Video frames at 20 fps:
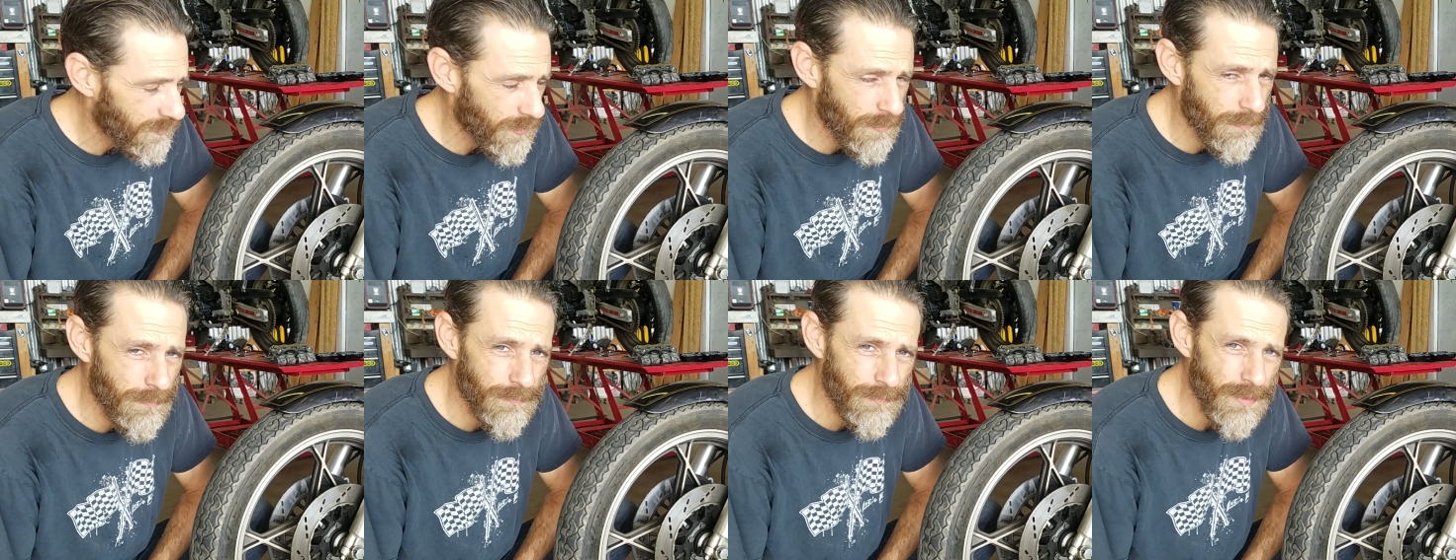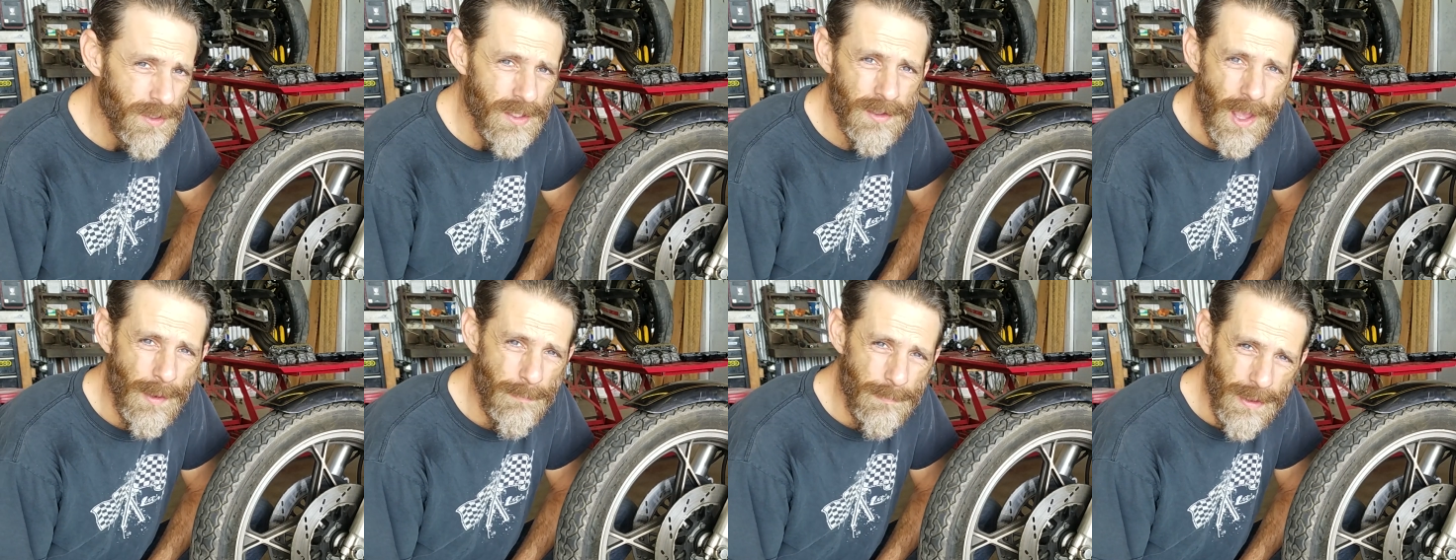from
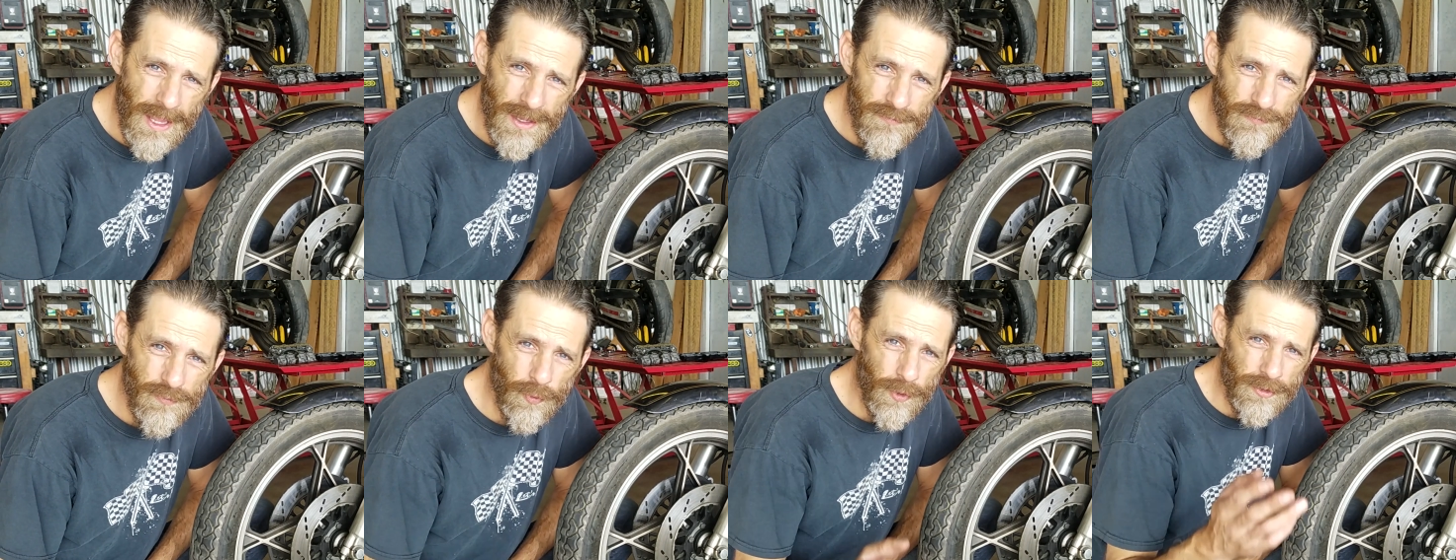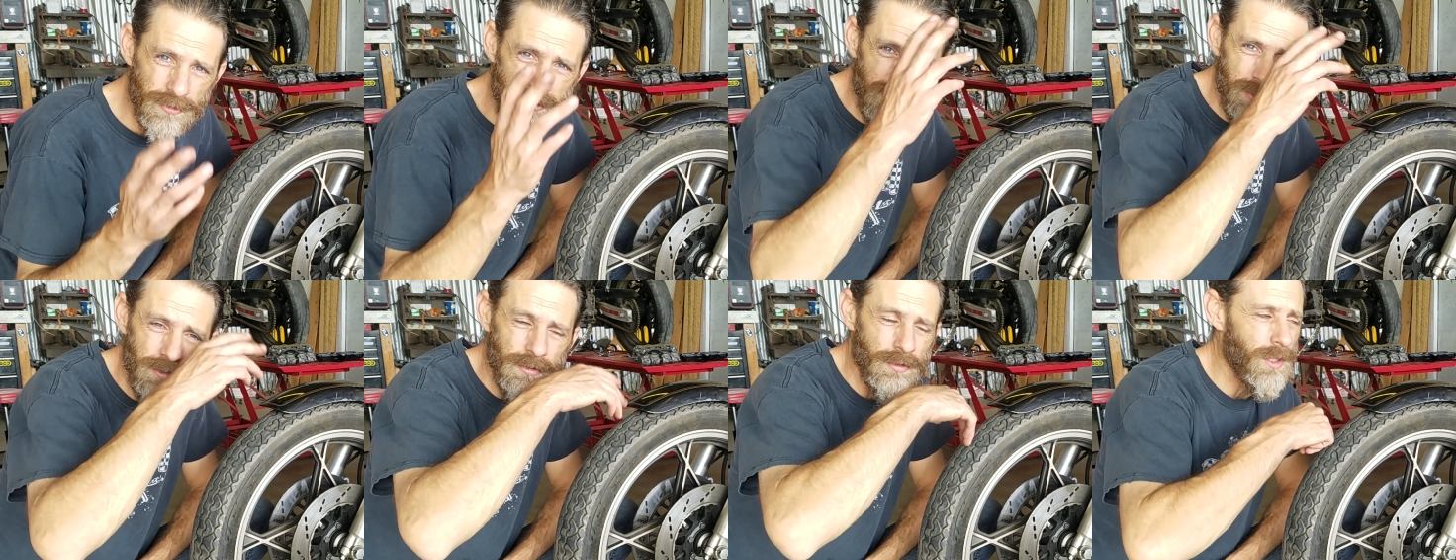a bad
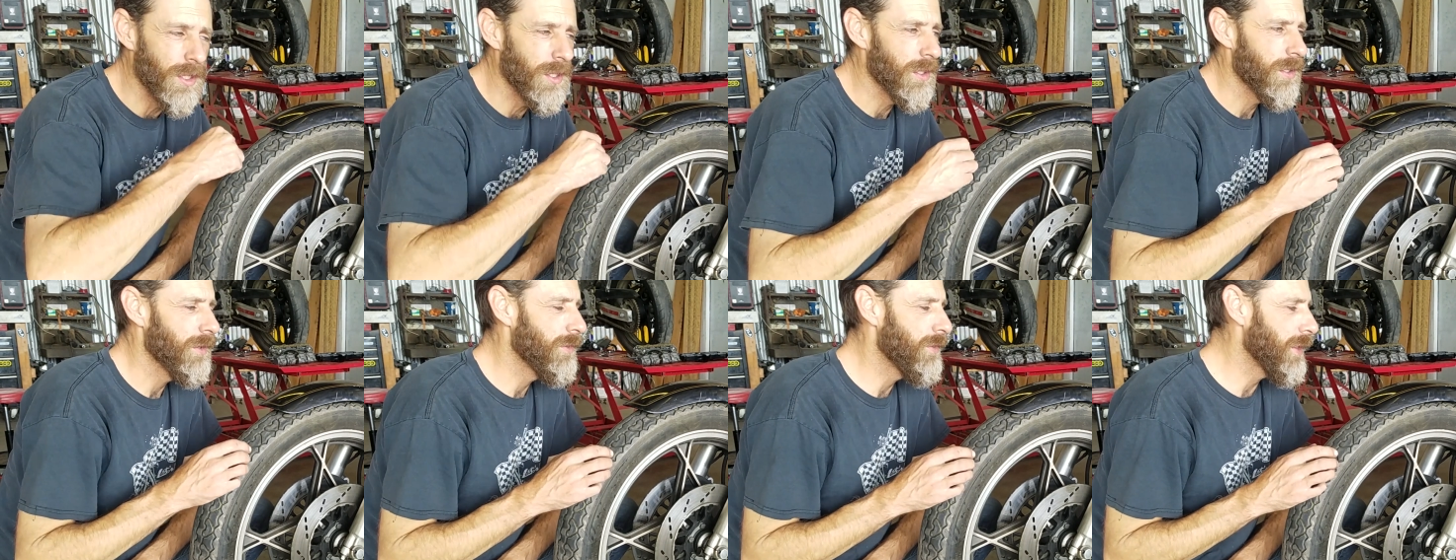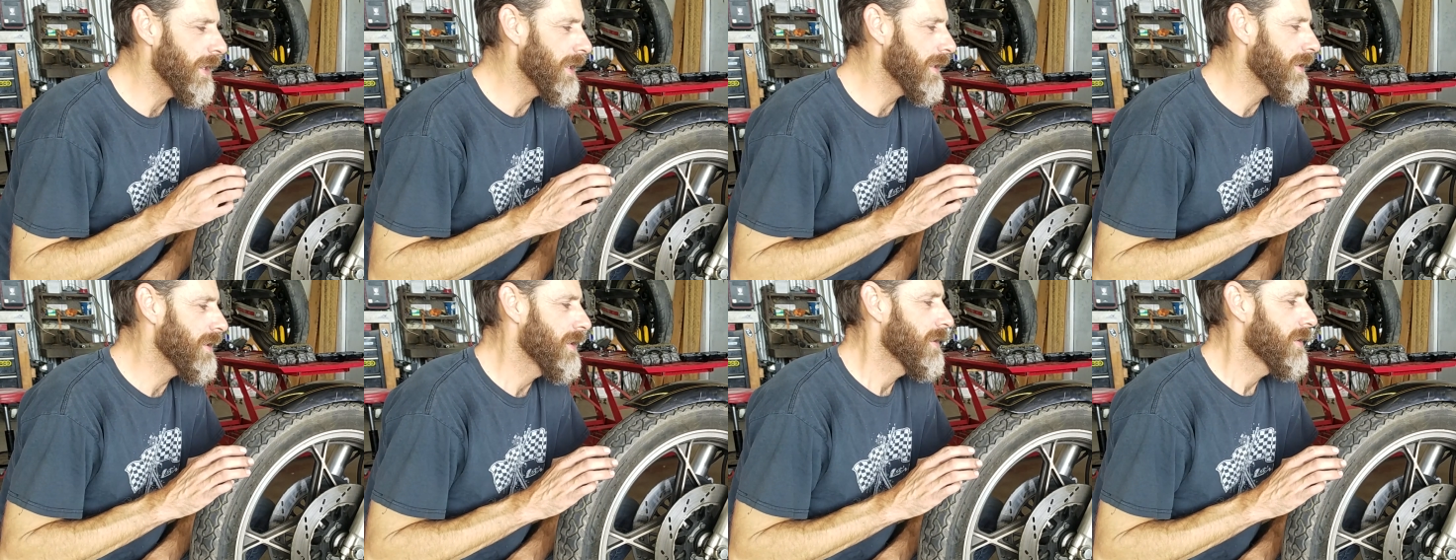fork seal
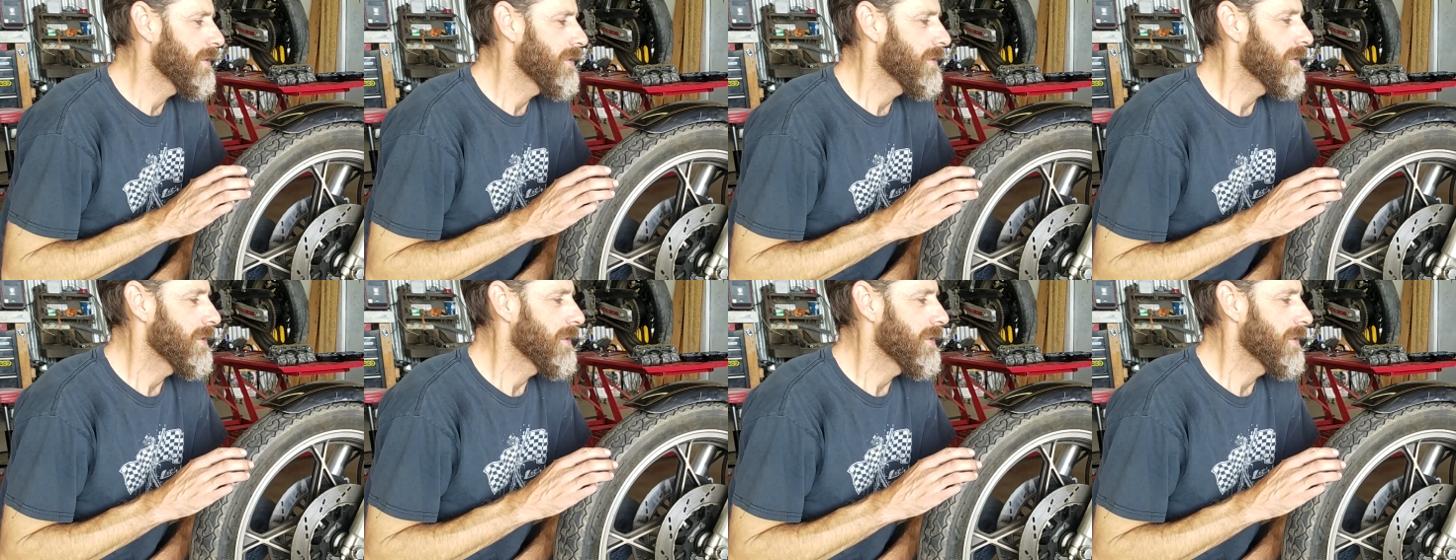that